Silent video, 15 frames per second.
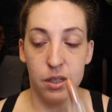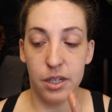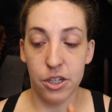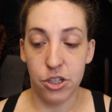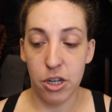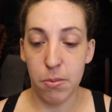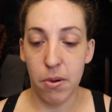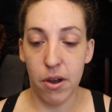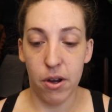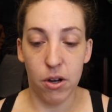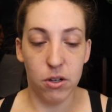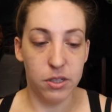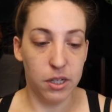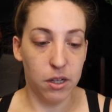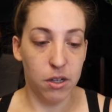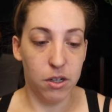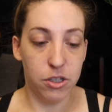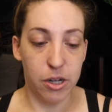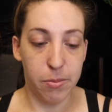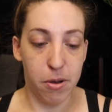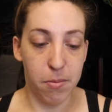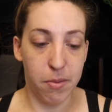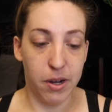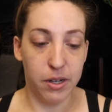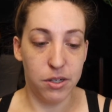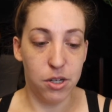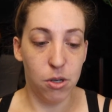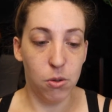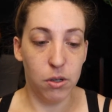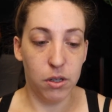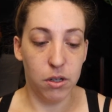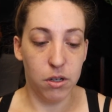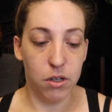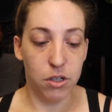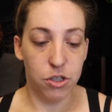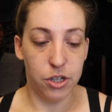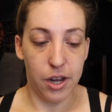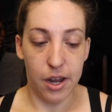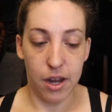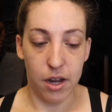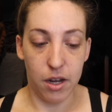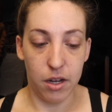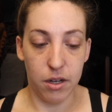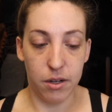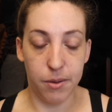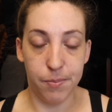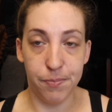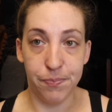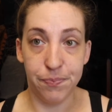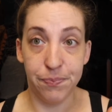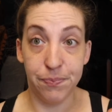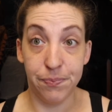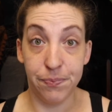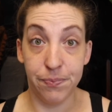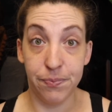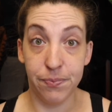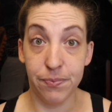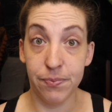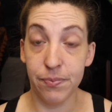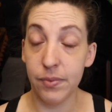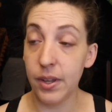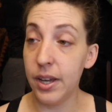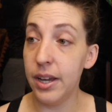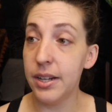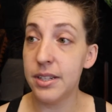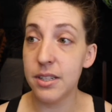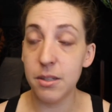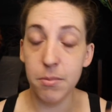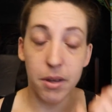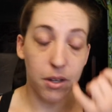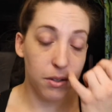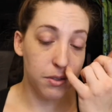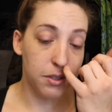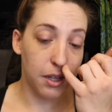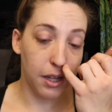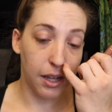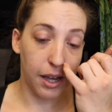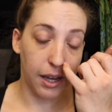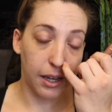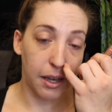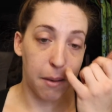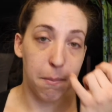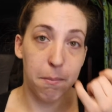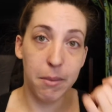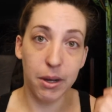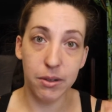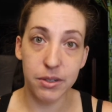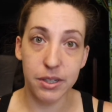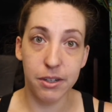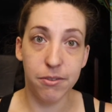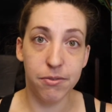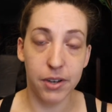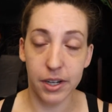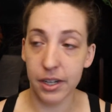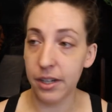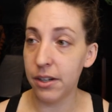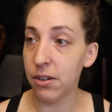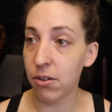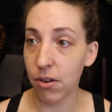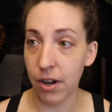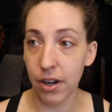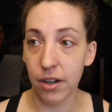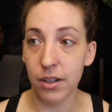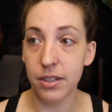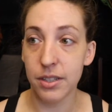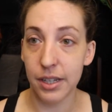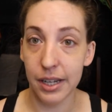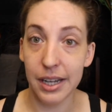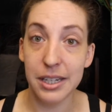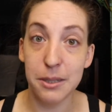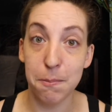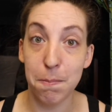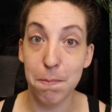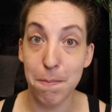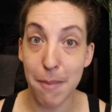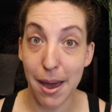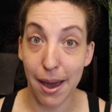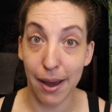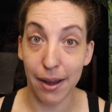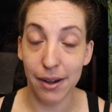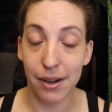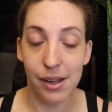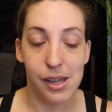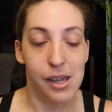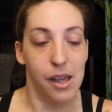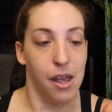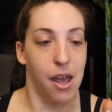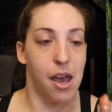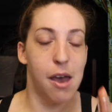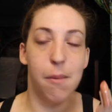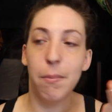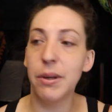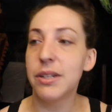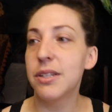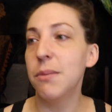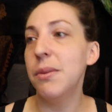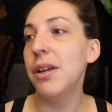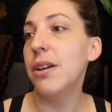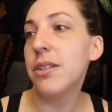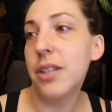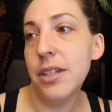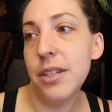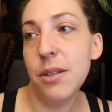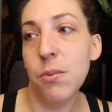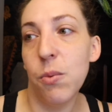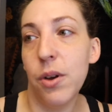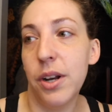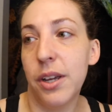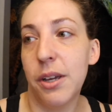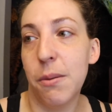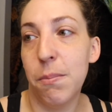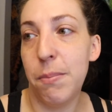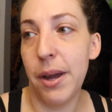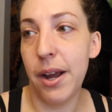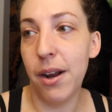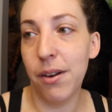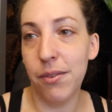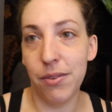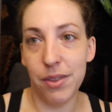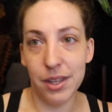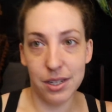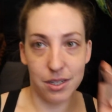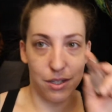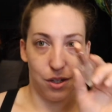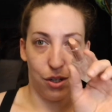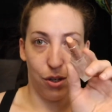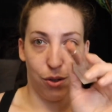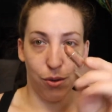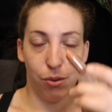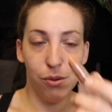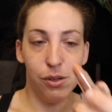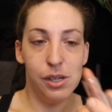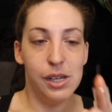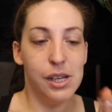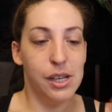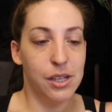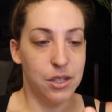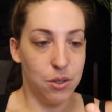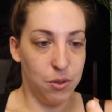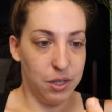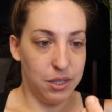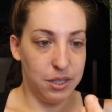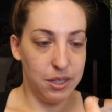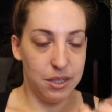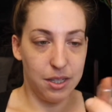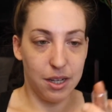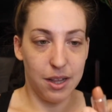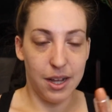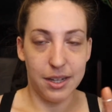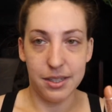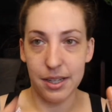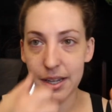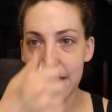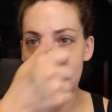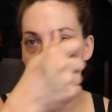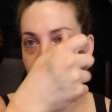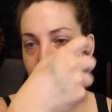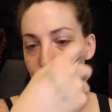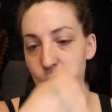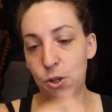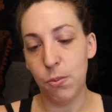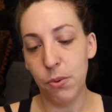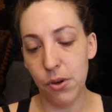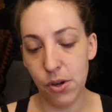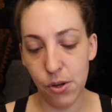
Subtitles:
Because she bought hers at launch, I bought mine too at launch, and it smells like melted fucking crayons. Like, it's bad. But something else I did want to compare this to. So this is the Classic K Super